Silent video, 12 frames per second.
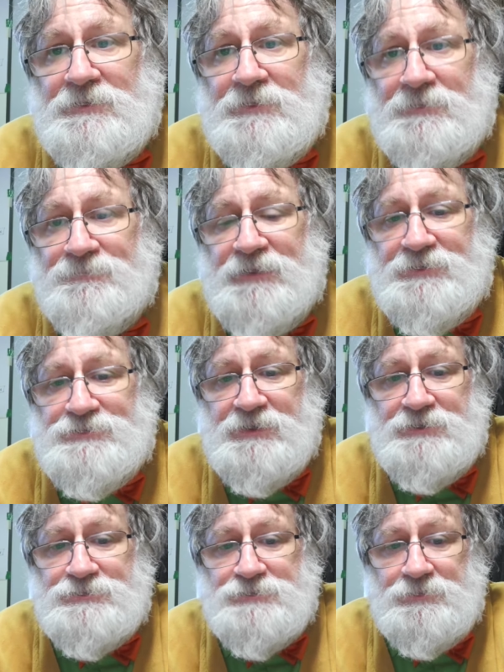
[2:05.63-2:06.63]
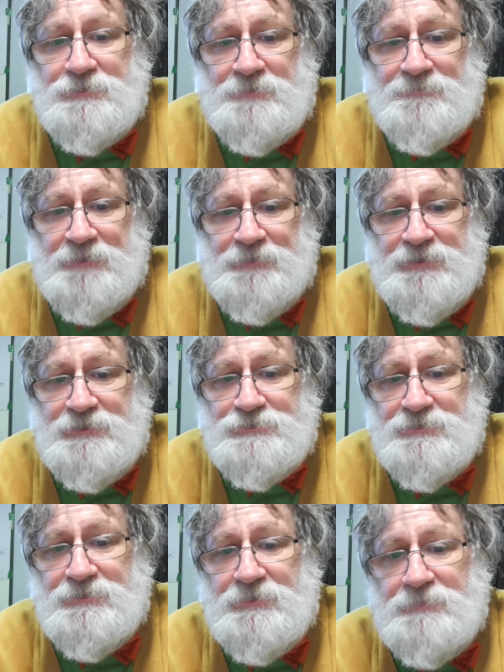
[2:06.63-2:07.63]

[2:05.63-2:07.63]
of the education of our nation.